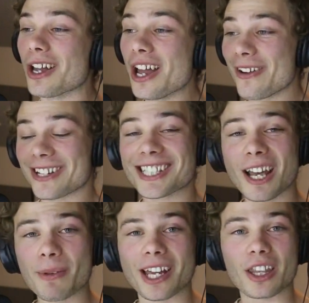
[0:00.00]
But some
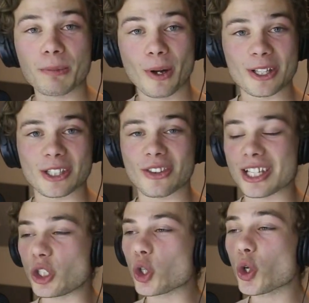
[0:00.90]
of the other posts on this,
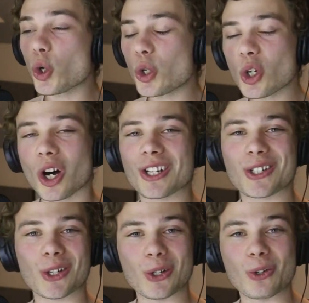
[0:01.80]
you could not
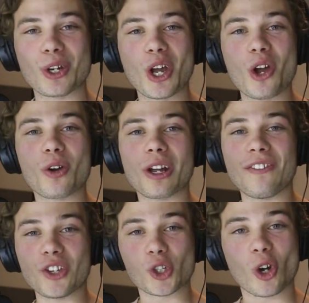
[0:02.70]
do if
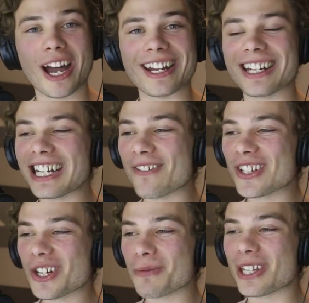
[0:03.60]
you tried. And Never
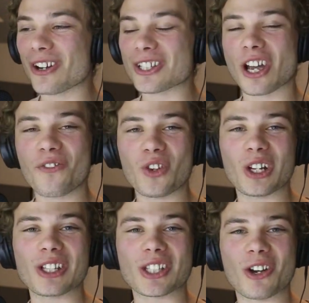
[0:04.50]
Tell Me the Odds, I feel
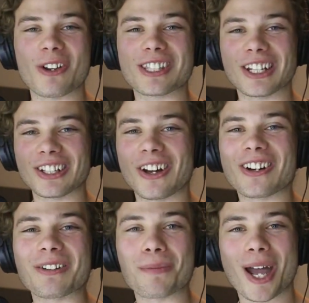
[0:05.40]
as though it's a lot
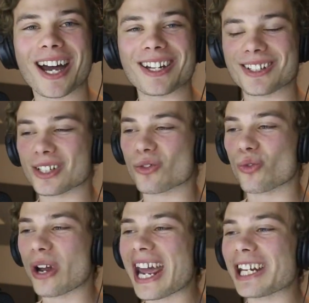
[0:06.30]
about just
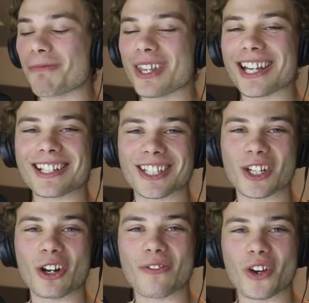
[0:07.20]
random things that
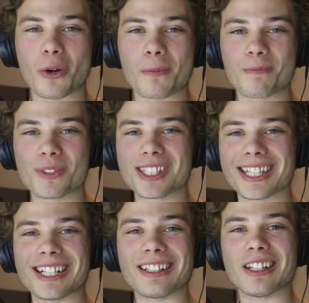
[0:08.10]
don't involve
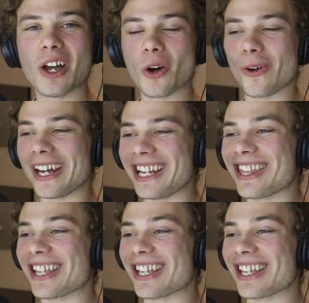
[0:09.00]
skill or anything.